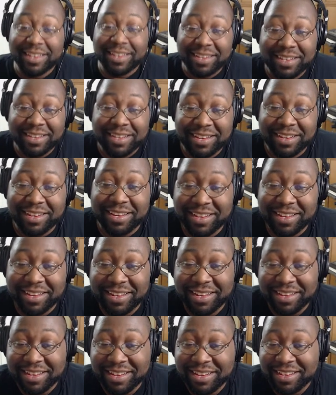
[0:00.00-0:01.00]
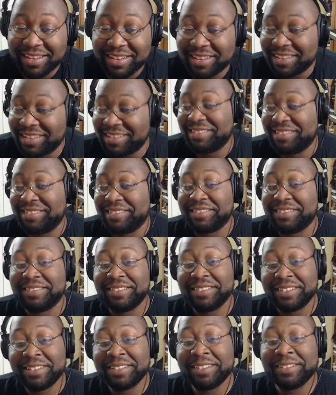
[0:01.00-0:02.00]

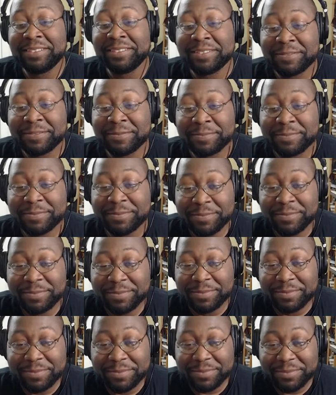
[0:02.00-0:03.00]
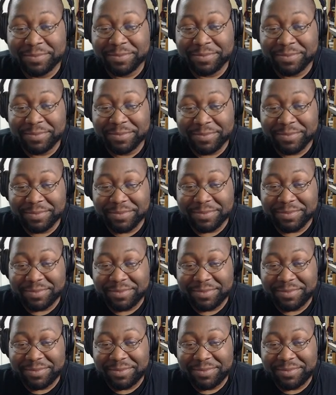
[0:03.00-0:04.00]

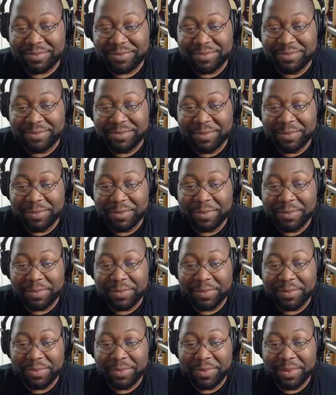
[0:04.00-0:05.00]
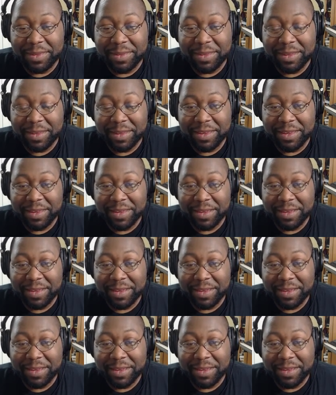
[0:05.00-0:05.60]
This person isn't speaking.